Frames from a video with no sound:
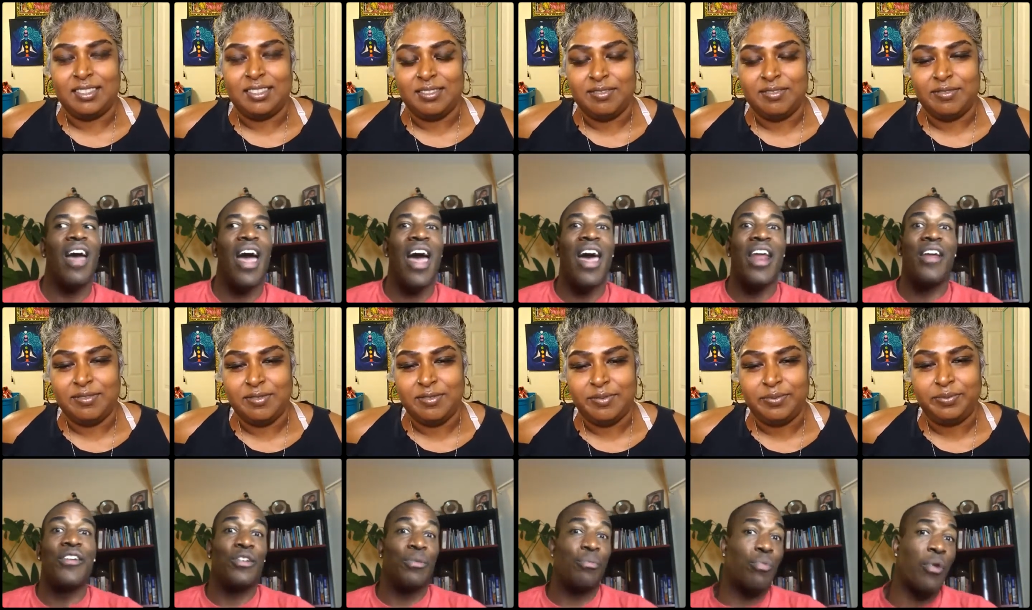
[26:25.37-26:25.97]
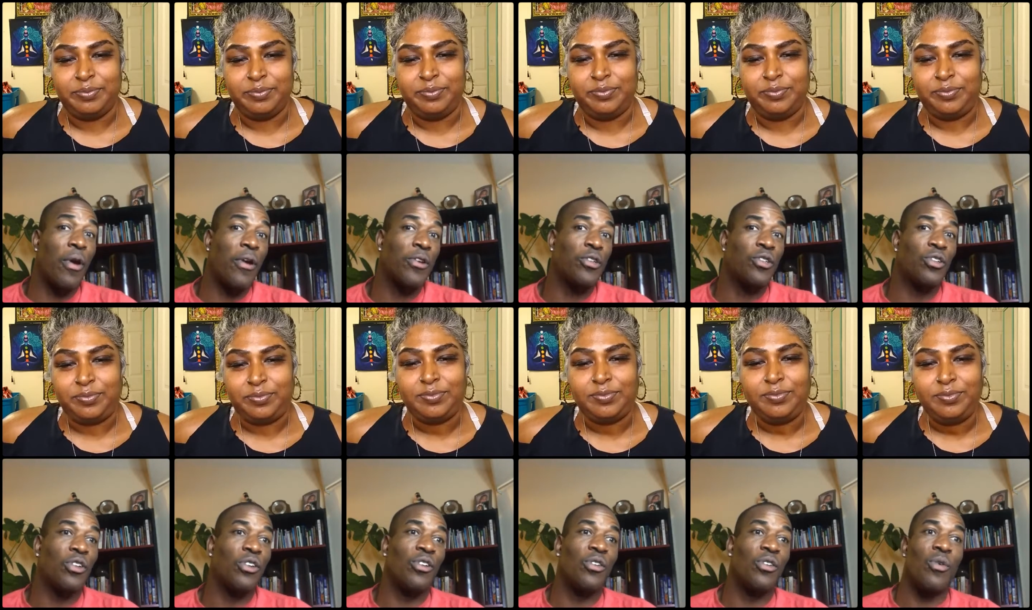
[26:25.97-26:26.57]
Speaker 1: out of
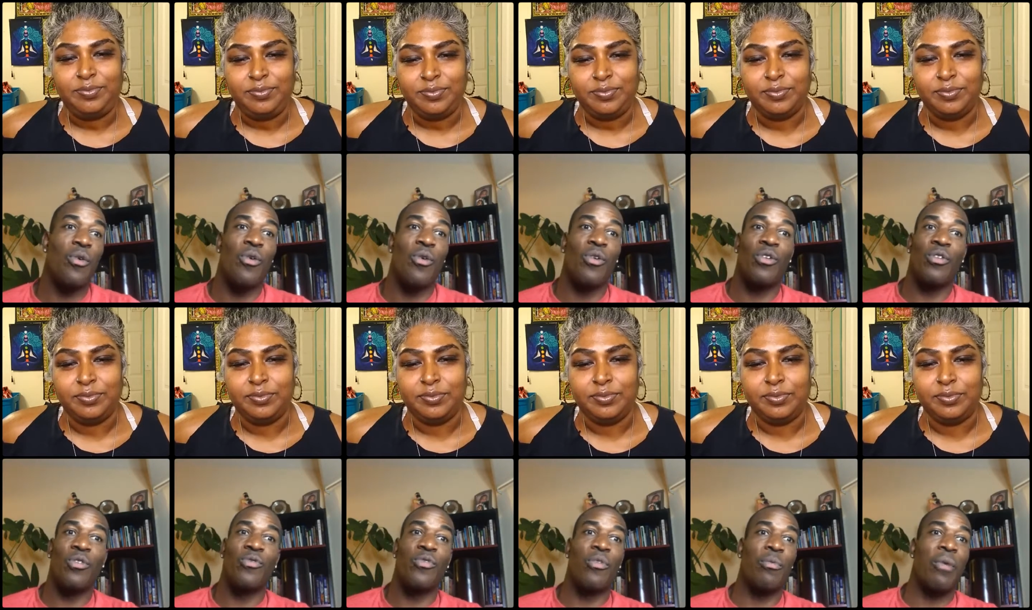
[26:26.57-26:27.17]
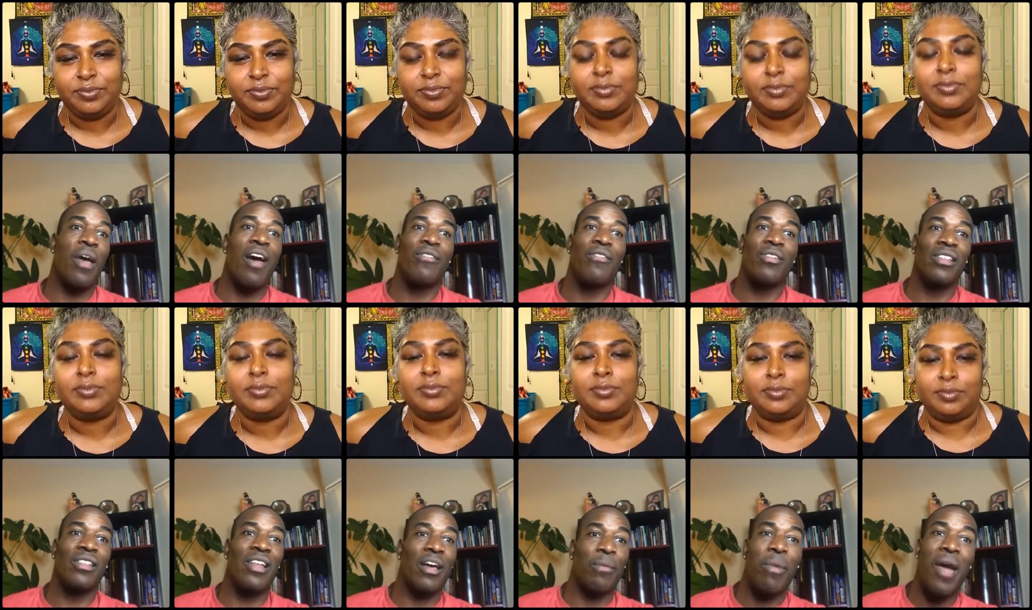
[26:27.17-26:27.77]
depression or from having
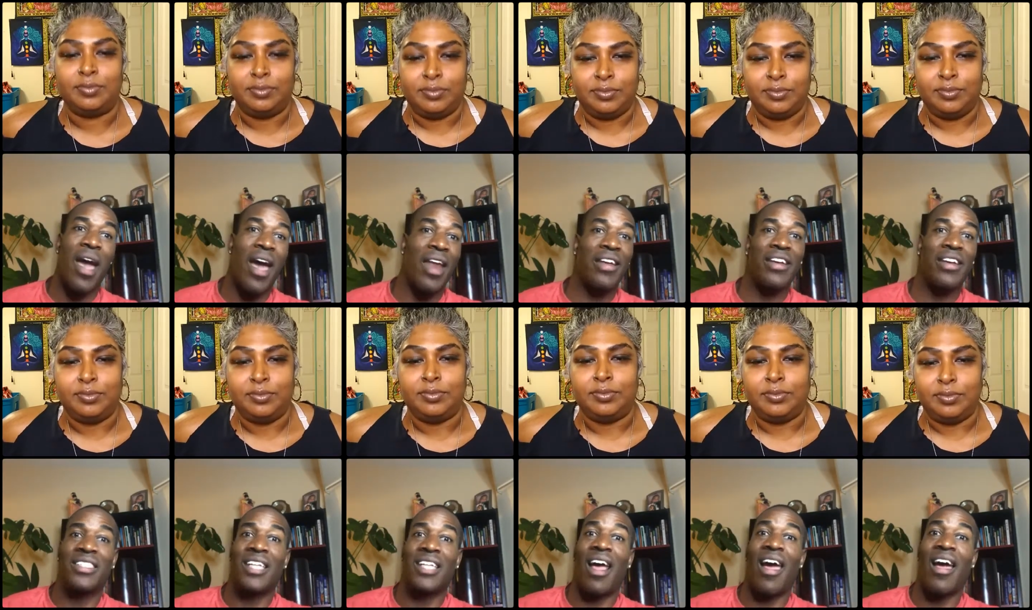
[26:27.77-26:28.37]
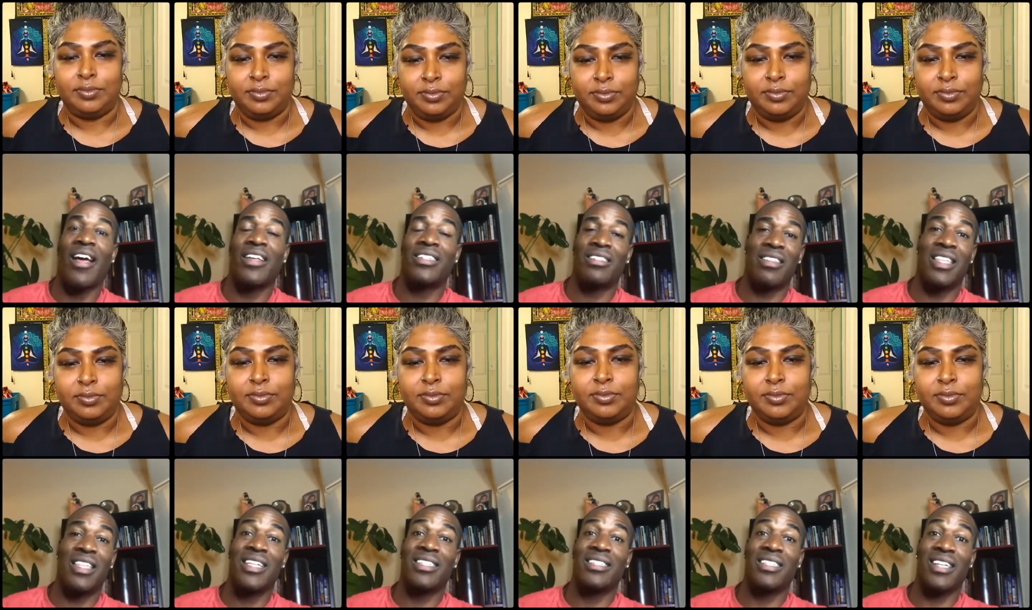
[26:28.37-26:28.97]
like panic attacks and
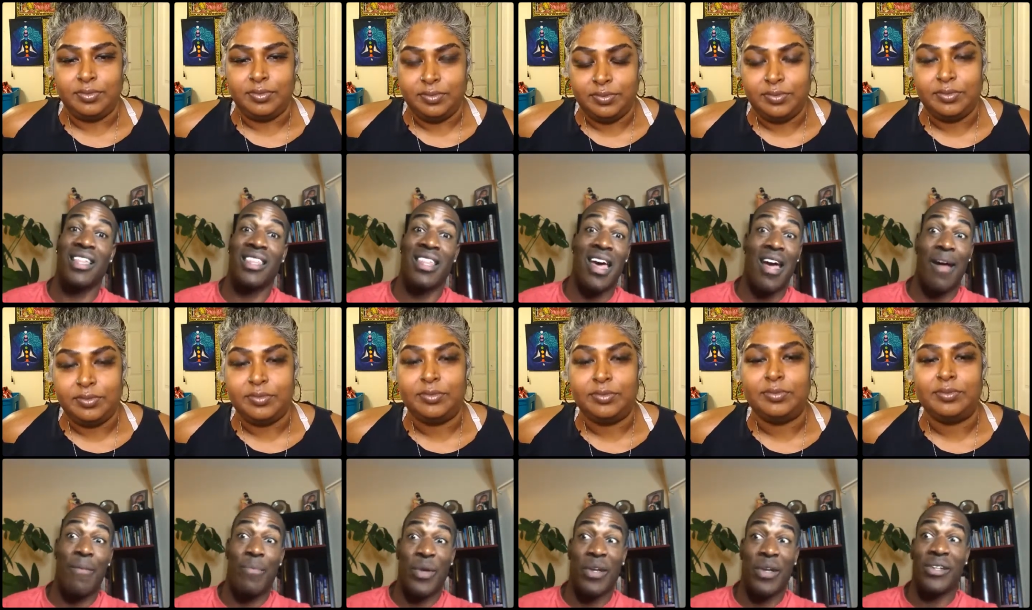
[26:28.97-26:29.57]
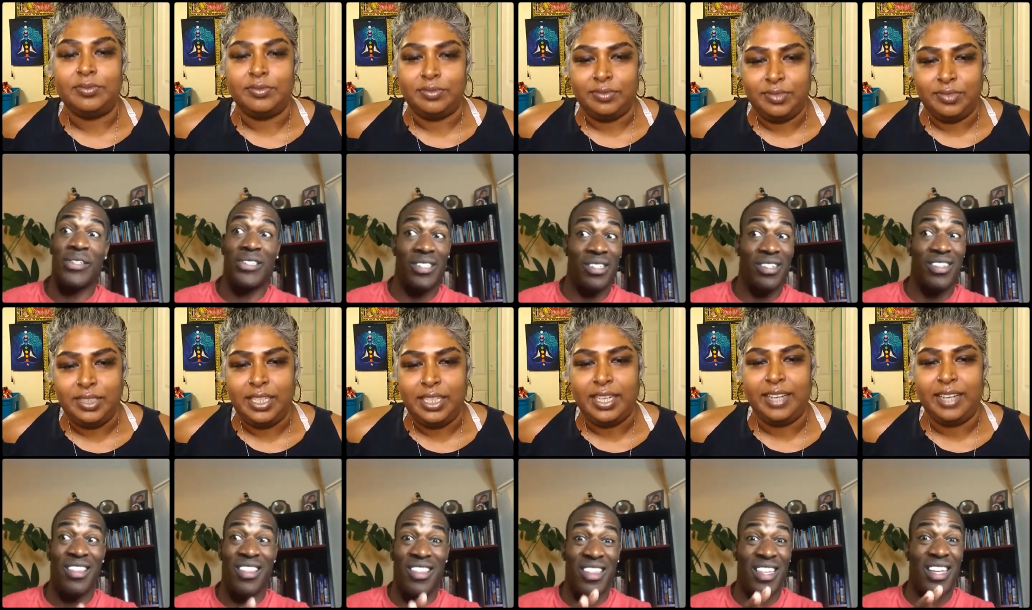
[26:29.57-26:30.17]
things like that because
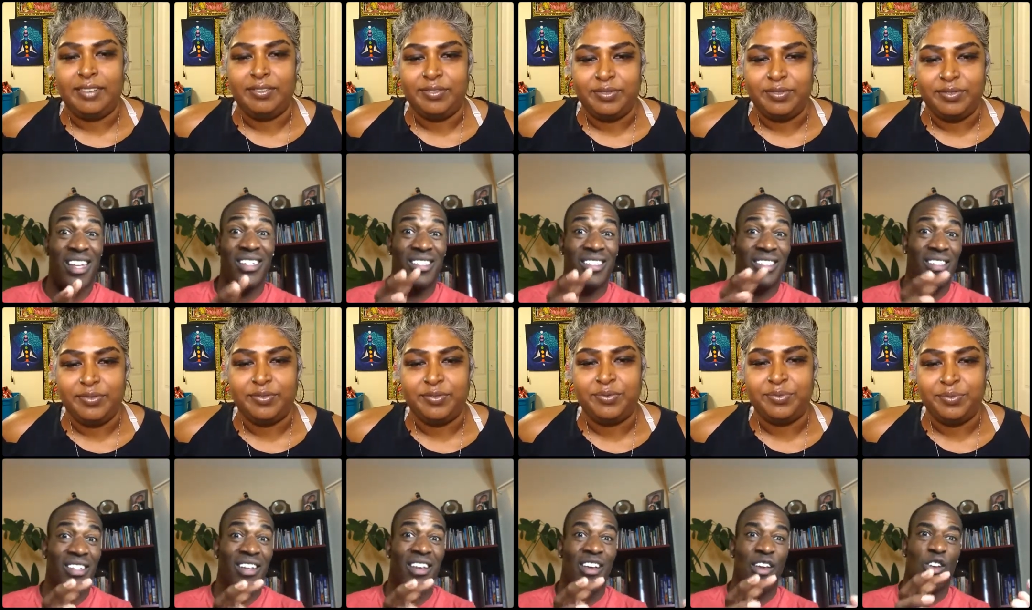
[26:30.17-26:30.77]
yeah. this